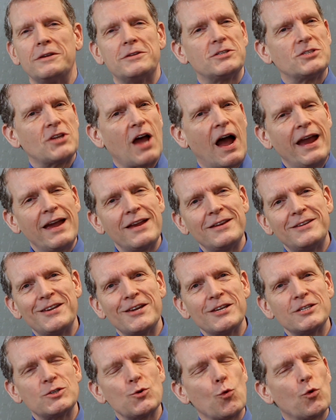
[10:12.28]

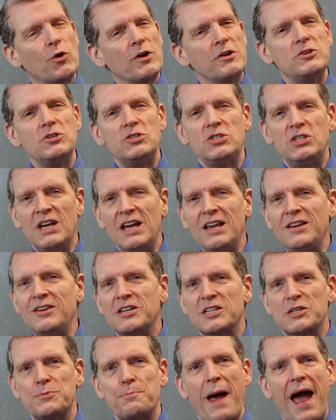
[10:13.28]
scientists were
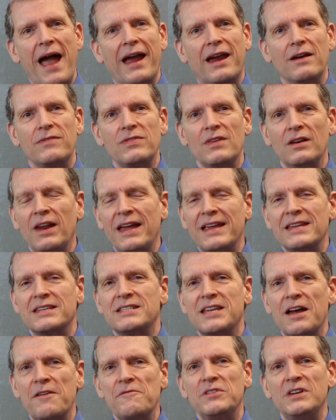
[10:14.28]
ingenious back in the late
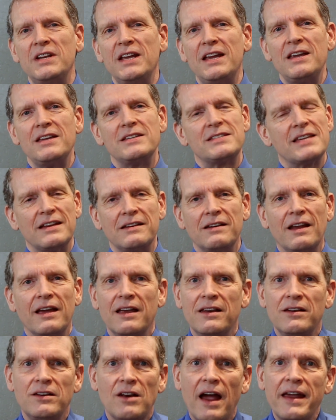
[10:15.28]
70s and
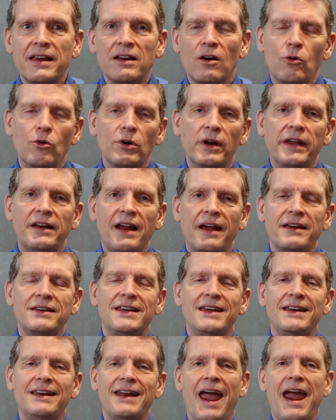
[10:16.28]
early
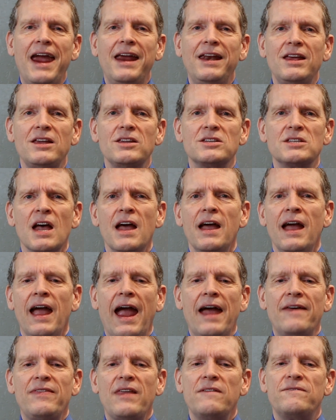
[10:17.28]
1980s,
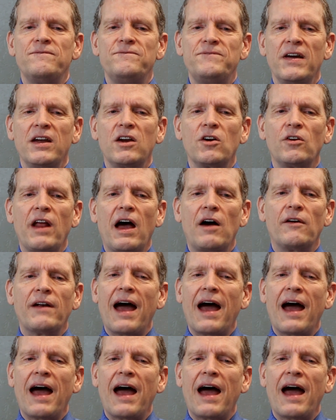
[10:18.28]
and they figured out